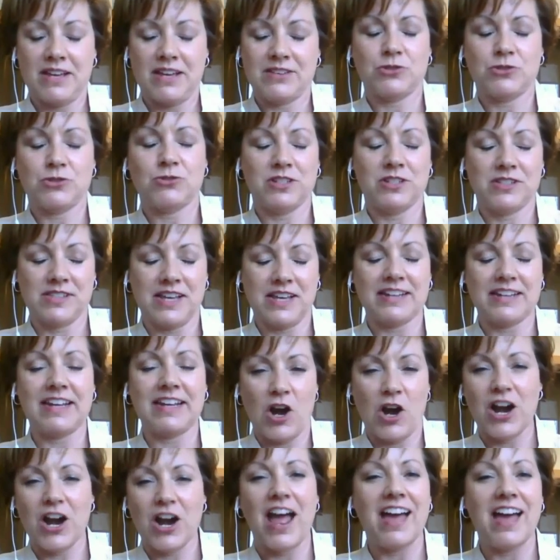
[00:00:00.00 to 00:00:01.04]
as Srik said,
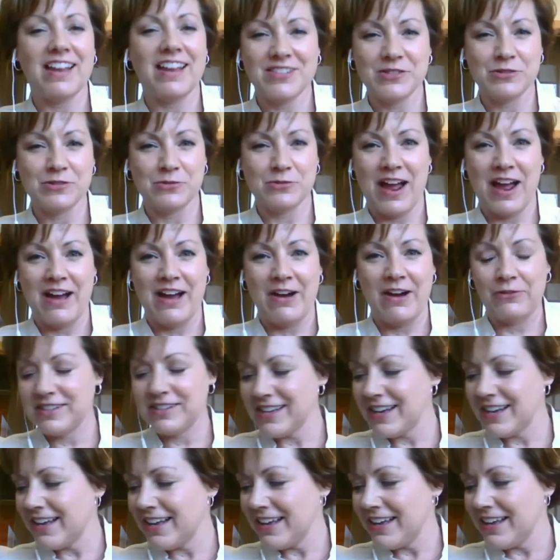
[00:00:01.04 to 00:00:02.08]
get our heads
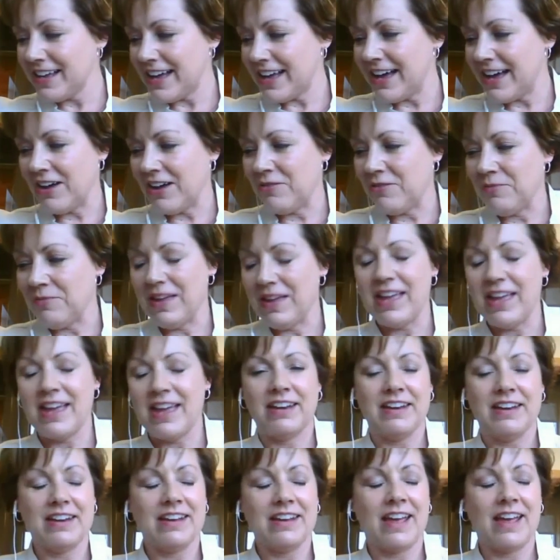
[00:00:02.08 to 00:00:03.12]
around,
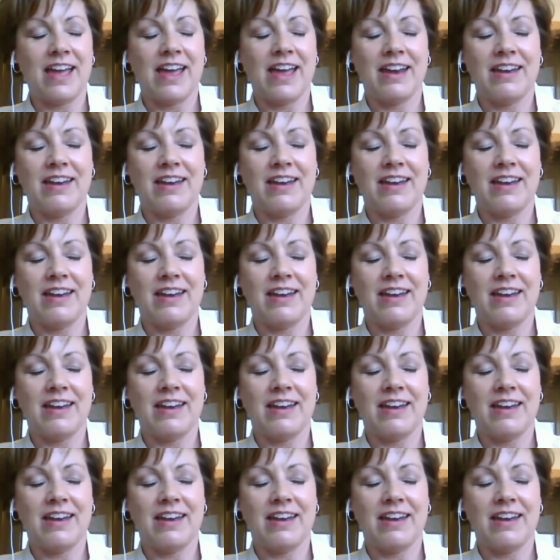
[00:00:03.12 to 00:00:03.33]
and